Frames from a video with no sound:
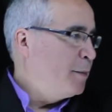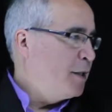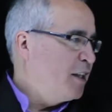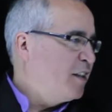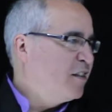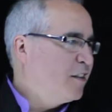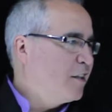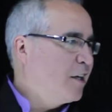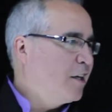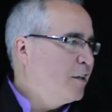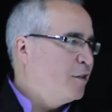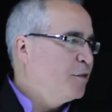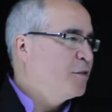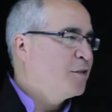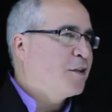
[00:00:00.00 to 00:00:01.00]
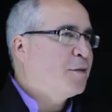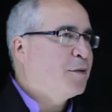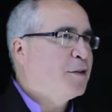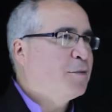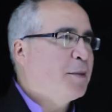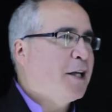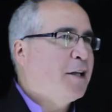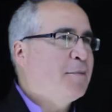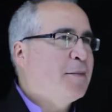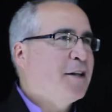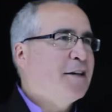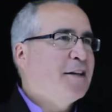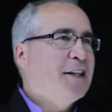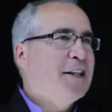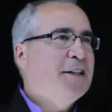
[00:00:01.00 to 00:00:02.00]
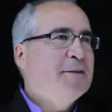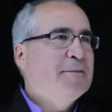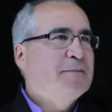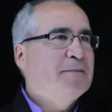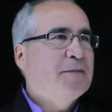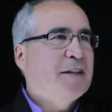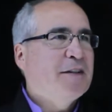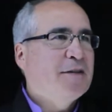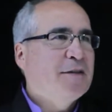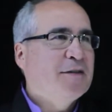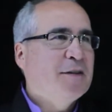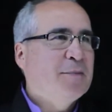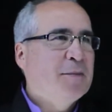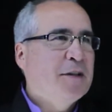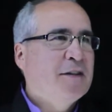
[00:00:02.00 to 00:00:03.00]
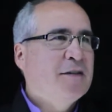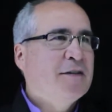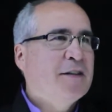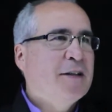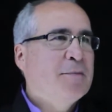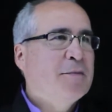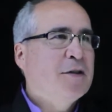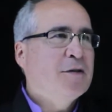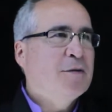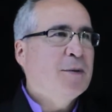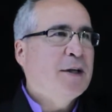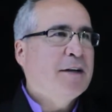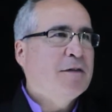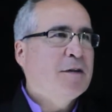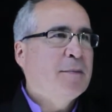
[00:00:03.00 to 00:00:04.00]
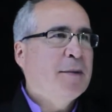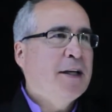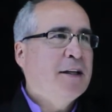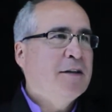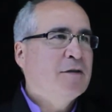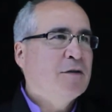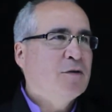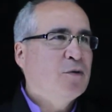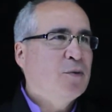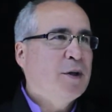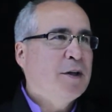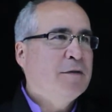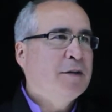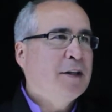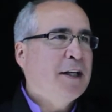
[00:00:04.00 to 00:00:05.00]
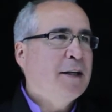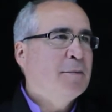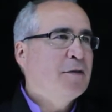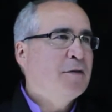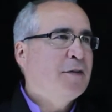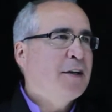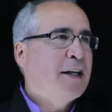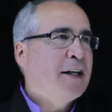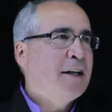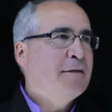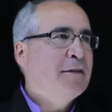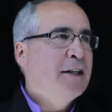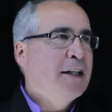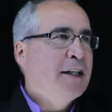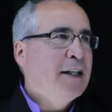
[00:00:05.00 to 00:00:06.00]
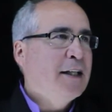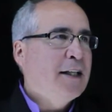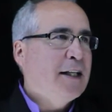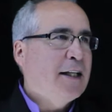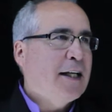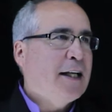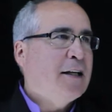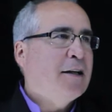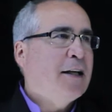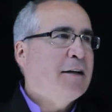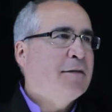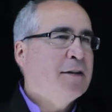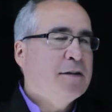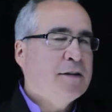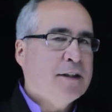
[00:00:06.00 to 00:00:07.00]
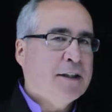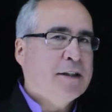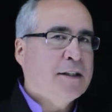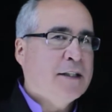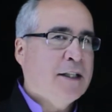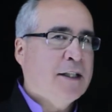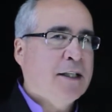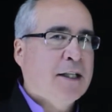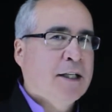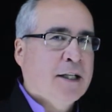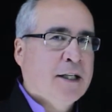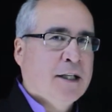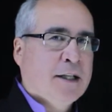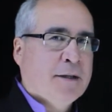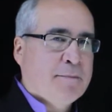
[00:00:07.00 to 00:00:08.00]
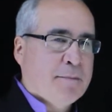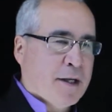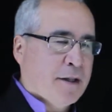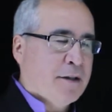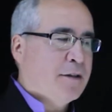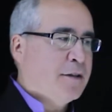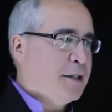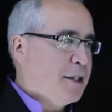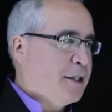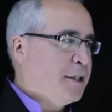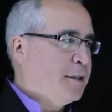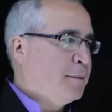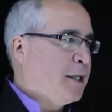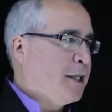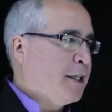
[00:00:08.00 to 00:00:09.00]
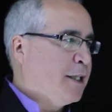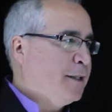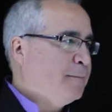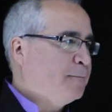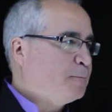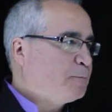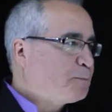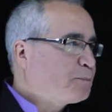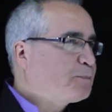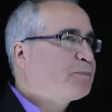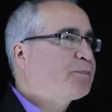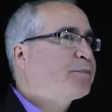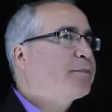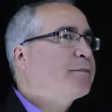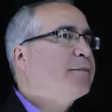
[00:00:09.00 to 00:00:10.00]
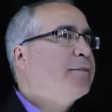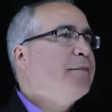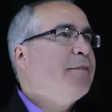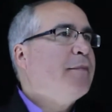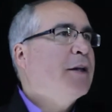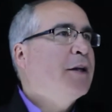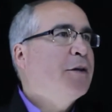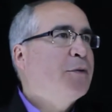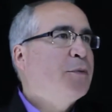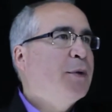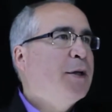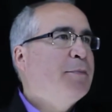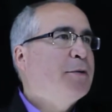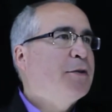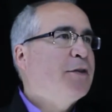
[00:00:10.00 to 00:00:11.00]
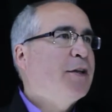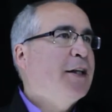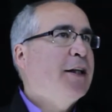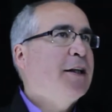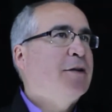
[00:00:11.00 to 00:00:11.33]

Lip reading: because car loans are always paid monthly. So some assumptions we have to make. So 12 times 5, it had to have a 60-month term on it, 3%